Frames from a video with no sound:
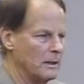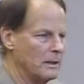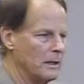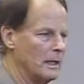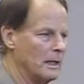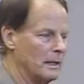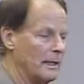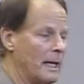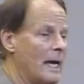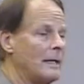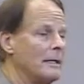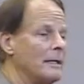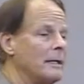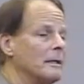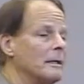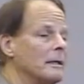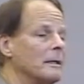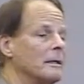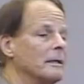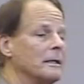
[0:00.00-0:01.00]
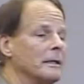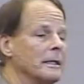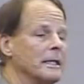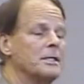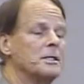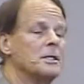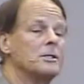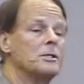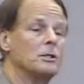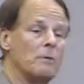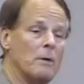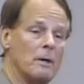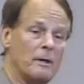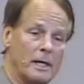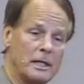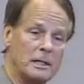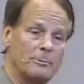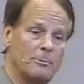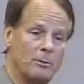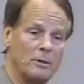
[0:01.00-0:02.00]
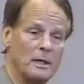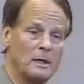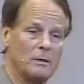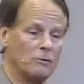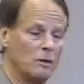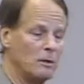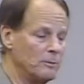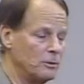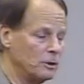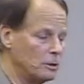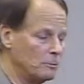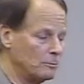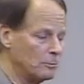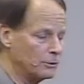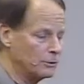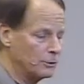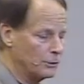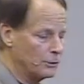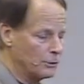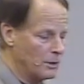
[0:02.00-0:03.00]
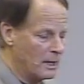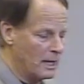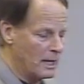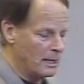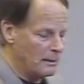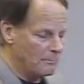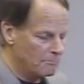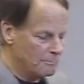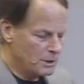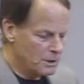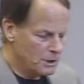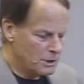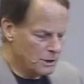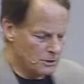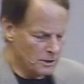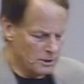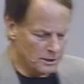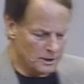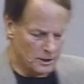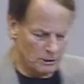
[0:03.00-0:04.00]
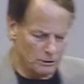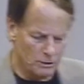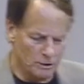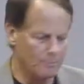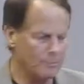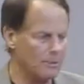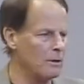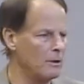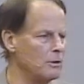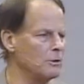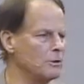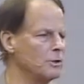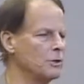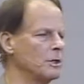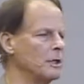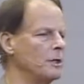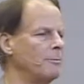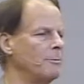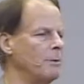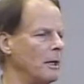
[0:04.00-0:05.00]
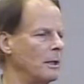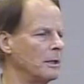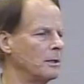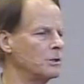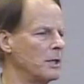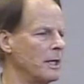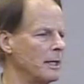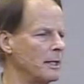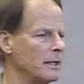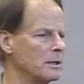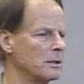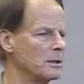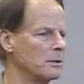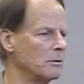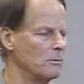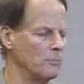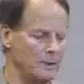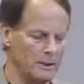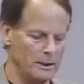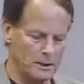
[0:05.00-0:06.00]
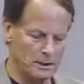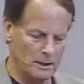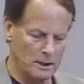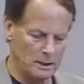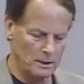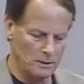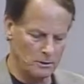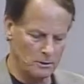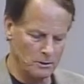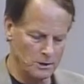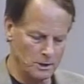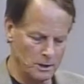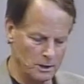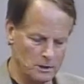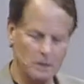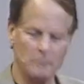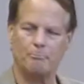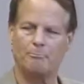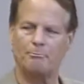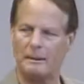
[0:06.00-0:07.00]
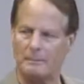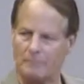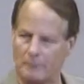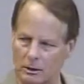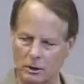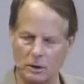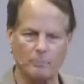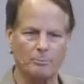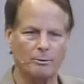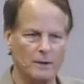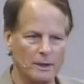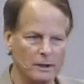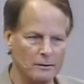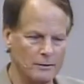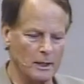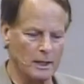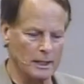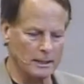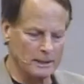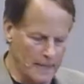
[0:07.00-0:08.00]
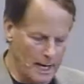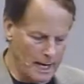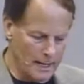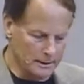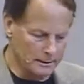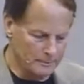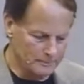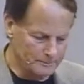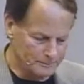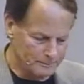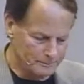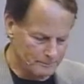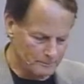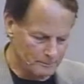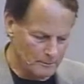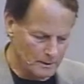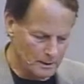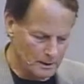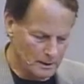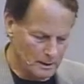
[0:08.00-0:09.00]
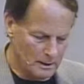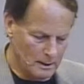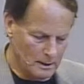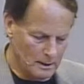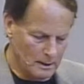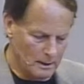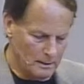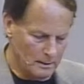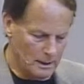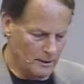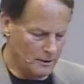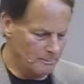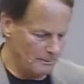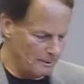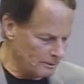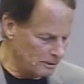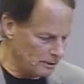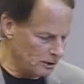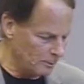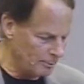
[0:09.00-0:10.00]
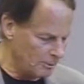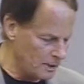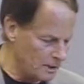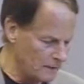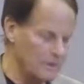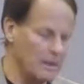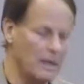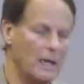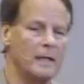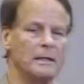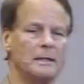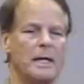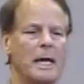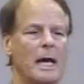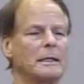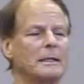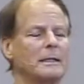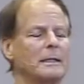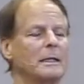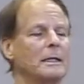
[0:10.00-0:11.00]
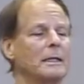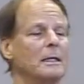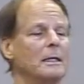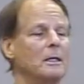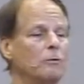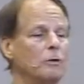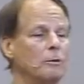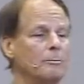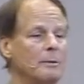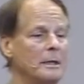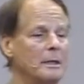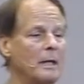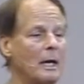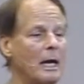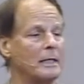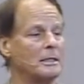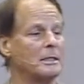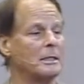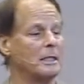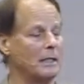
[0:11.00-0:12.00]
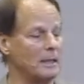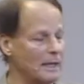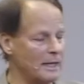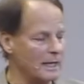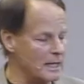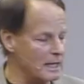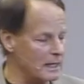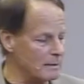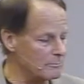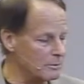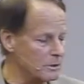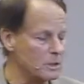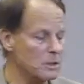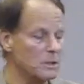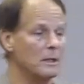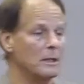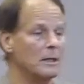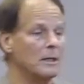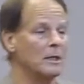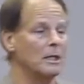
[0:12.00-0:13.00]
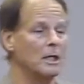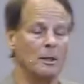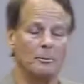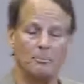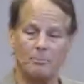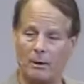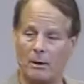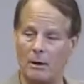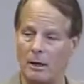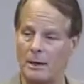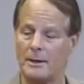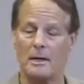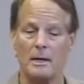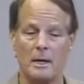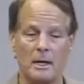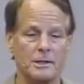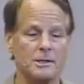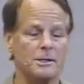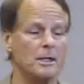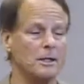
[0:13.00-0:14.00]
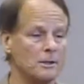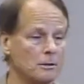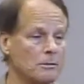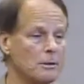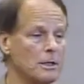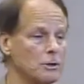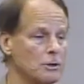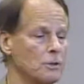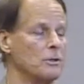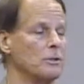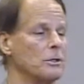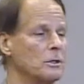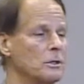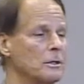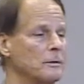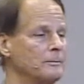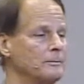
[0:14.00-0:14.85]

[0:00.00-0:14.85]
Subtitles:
And that leads us to our next point, Roman numeral 2. Be certain your approach in apologetics or witnessing uses the biblical point of contact. Now, the biblical point of contact would be God's claims upon us, his creatures.